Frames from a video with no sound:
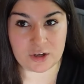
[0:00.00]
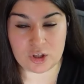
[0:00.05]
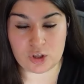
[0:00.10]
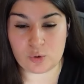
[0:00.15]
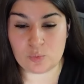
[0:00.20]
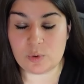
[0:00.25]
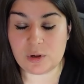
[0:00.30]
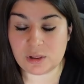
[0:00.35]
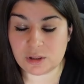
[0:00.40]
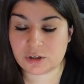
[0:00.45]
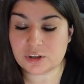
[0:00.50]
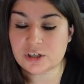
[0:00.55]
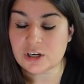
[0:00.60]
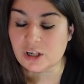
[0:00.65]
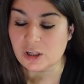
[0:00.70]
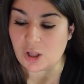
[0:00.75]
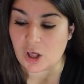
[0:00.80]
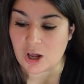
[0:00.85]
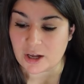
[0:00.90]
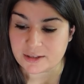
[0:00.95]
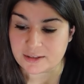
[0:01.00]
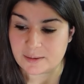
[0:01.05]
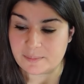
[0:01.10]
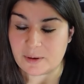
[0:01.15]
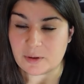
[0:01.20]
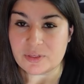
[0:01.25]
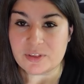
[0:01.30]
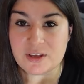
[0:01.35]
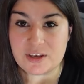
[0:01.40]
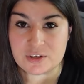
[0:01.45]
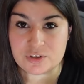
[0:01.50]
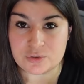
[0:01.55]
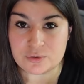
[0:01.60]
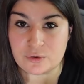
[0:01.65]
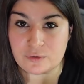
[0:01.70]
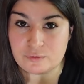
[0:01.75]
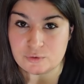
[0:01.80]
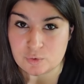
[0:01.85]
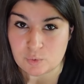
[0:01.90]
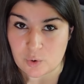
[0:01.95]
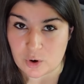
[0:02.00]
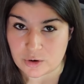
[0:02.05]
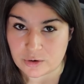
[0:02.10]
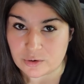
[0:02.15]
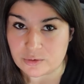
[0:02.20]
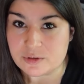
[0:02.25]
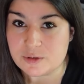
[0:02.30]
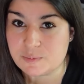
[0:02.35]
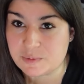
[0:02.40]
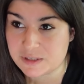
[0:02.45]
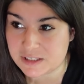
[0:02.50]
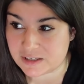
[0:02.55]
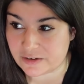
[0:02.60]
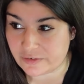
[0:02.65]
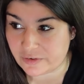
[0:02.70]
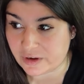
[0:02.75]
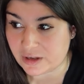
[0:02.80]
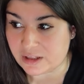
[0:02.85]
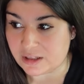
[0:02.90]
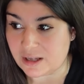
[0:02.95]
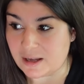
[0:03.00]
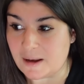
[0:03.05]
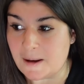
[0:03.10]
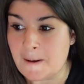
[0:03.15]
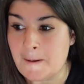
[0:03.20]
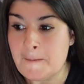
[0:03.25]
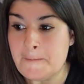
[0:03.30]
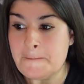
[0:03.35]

you will learn a lot about the history of Toronto specifically.